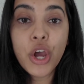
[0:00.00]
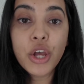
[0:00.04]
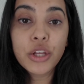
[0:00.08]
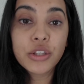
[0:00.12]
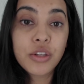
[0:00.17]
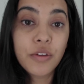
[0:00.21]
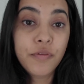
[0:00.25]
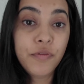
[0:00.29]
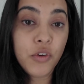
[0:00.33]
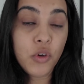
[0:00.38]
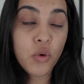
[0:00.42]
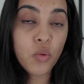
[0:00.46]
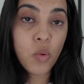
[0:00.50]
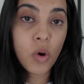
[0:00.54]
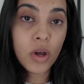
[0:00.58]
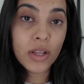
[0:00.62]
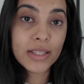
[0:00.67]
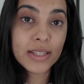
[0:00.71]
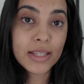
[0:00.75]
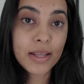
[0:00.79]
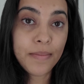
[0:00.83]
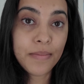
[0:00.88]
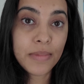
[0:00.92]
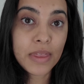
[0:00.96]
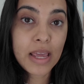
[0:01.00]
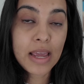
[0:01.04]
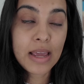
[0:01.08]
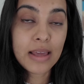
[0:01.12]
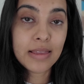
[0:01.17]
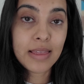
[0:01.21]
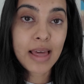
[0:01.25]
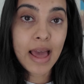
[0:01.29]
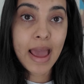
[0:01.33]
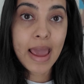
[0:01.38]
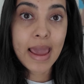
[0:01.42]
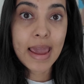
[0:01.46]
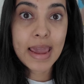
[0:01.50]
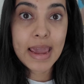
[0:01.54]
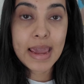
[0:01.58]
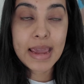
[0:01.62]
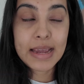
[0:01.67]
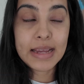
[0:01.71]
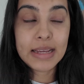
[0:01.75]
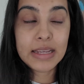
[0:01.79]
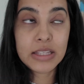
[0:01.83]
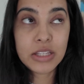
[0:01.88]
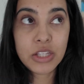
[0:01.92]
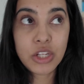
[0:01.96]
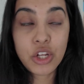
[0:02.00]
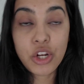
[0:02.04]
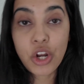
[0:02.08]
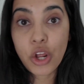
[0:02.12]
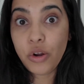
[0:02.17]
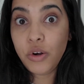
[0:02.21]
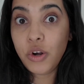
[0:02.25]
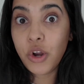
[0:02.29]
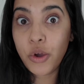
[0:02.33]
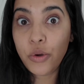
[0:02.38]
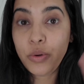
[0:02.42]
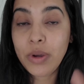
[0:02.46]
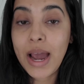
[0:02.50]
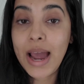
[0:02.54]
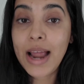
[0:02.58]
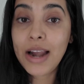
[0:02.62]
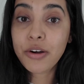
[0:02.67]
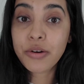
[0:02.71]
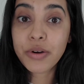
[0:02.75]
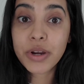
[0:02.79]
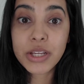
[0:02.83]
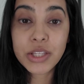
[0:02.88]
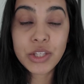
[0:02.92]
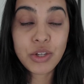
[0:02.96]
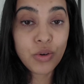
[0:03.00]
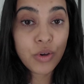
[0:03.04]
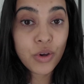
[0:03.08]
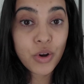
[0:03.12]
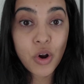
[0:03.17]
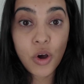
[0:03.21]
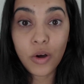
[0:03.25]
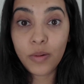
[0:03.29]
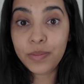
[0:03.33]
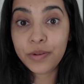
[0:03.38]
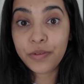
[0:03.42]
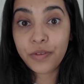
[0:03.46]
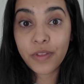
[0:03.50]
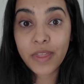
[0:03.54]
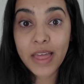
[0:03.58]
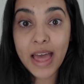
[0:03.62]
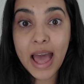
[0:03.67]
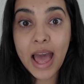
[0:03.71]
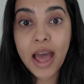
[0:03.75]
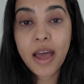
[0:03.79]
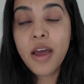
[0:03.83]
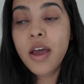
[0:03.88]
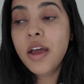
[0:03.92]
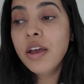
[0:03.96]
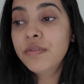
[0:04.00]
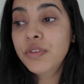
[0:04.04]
So if you want something that is, you know, low calories, you can opt for that.